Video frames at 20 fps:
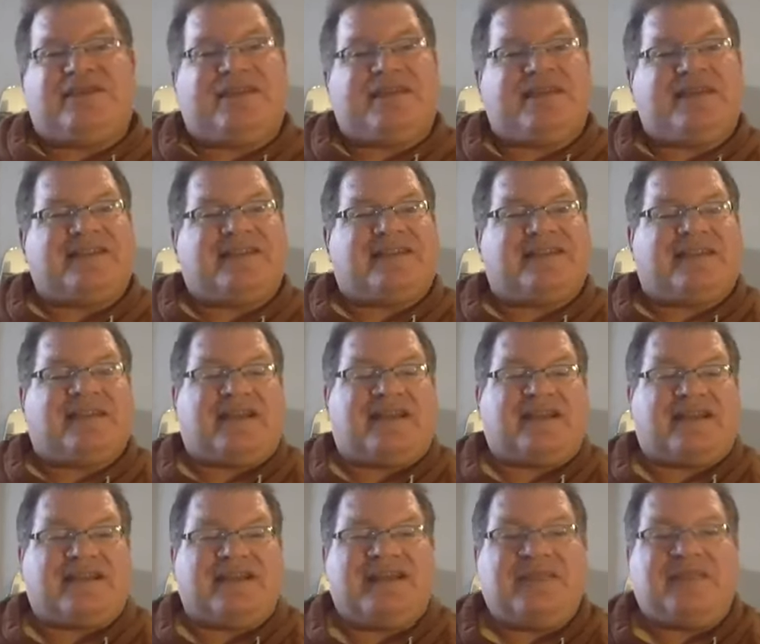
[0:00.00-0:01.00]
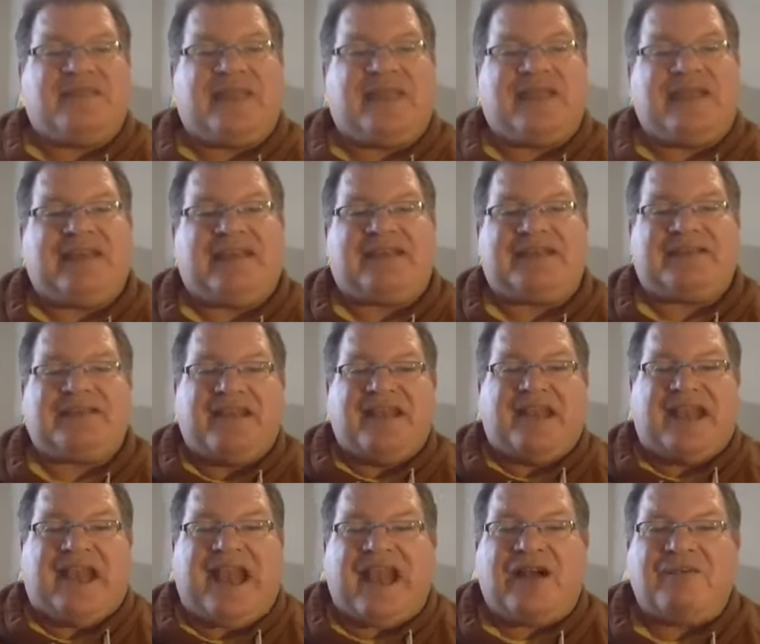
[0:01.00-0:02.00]
like I said, that I keep getting is
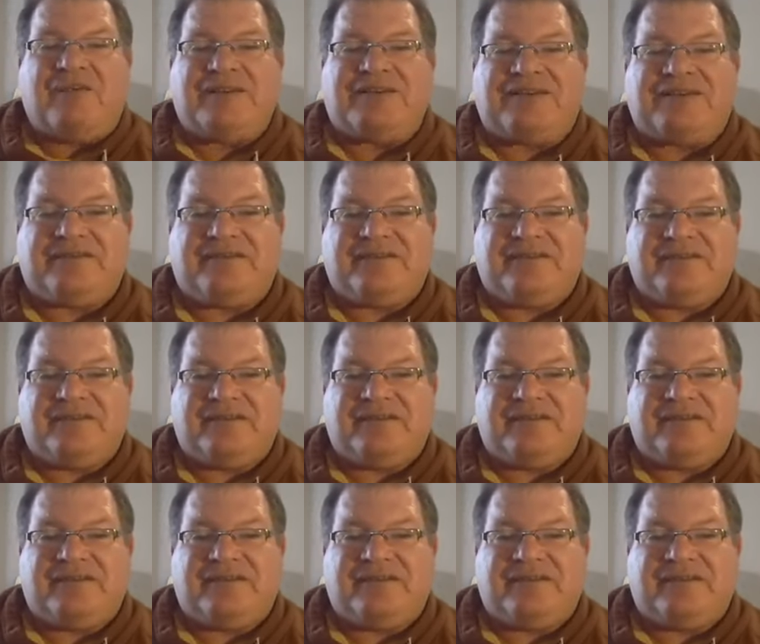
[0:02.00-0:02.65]
how much